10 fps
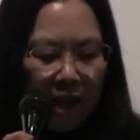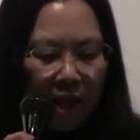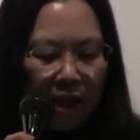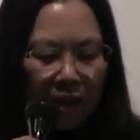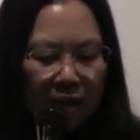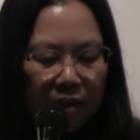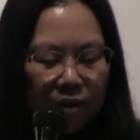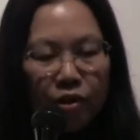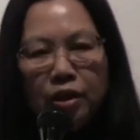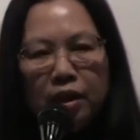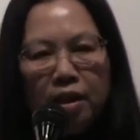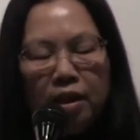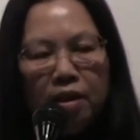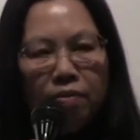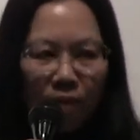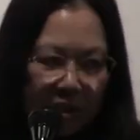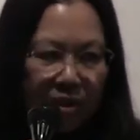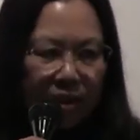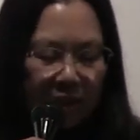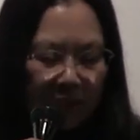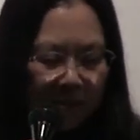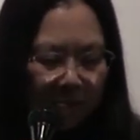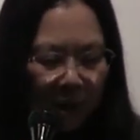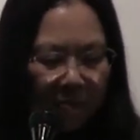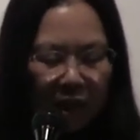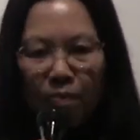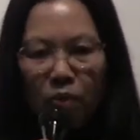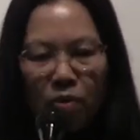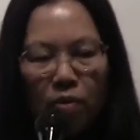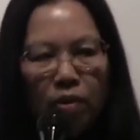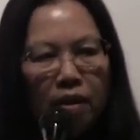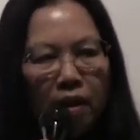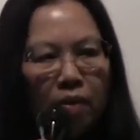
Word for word: and she writes in public book.